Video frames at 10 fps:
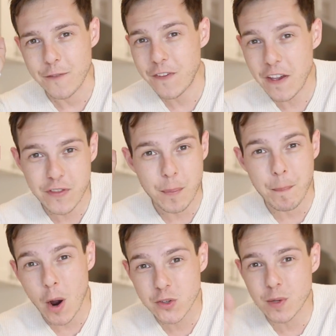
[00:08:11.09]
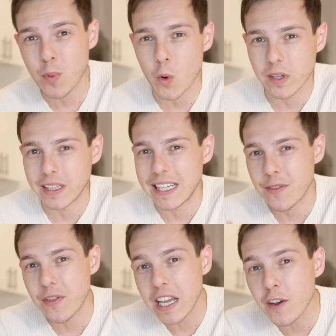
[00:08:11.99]
And fifth, most importantly,
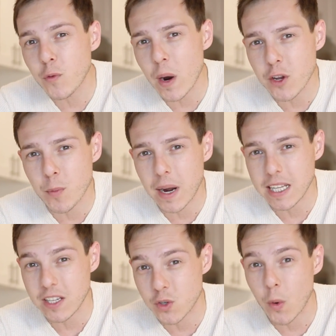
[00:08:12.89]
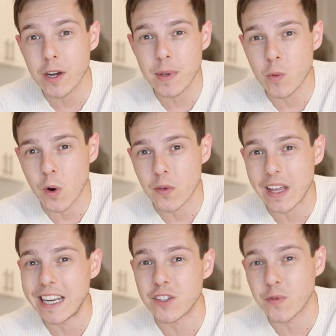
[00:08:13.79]
think of what your money is going to be worth
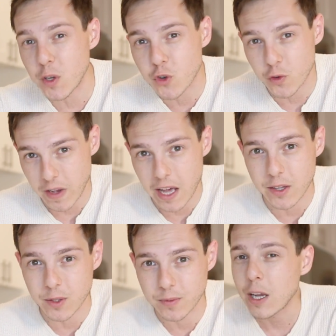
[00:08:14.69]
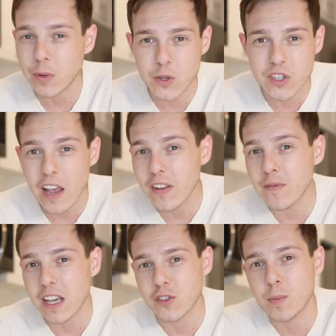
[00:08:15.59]
in its future value. Like, when you save and
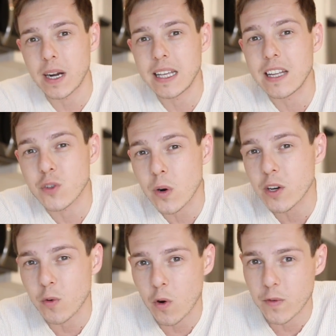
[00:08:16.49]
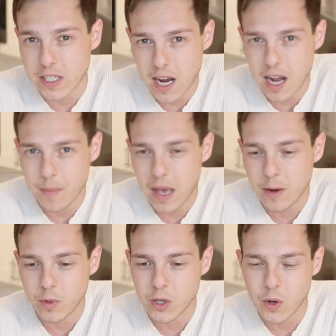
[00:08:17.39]
invest your money, it's going to grow over time,
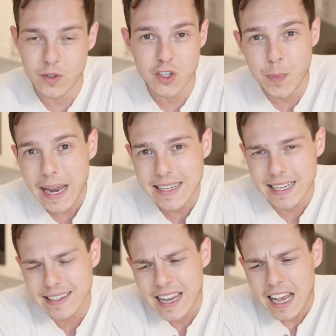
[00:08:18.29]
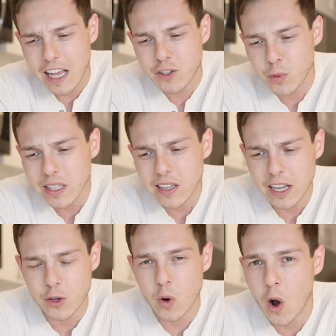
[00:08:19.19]
and when you go and spend it, it's really
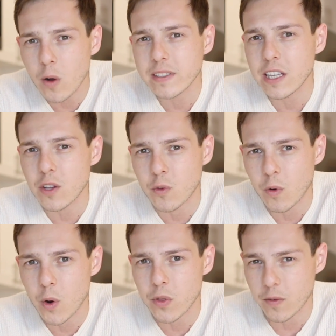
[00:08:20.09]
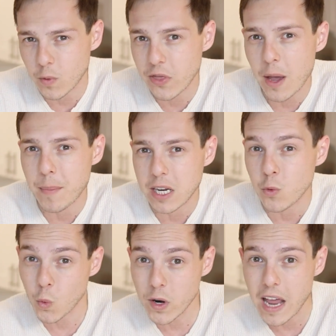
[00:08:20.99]
like you're halting the growth of what that money
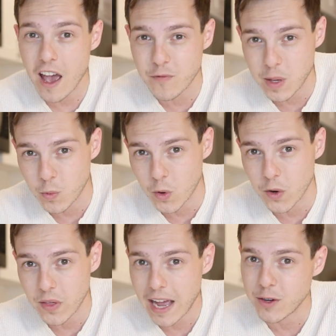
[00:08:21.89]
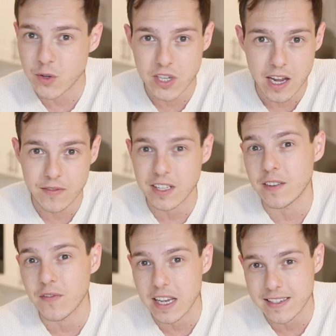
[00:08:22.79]
would have been worth had you saved and
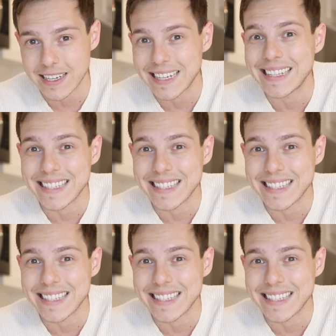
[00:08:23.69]
invested it